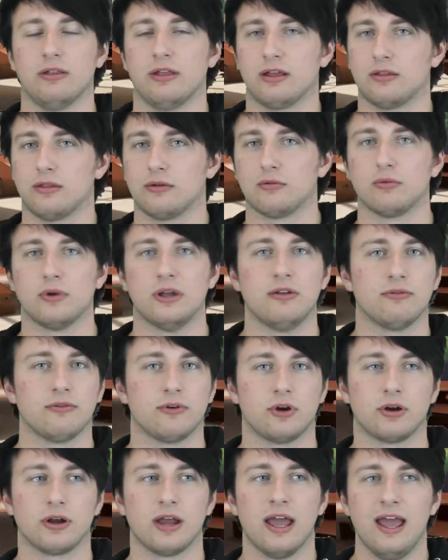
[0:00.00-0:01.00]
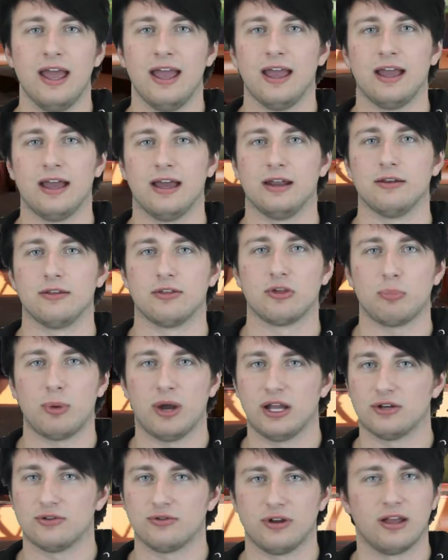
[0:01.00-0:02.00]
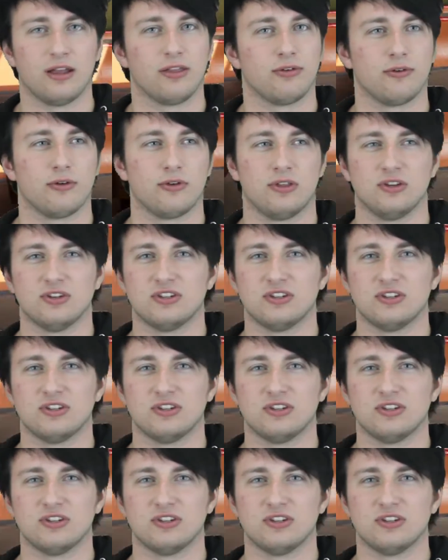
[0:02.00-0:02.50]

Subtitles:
like the revert and spine transfers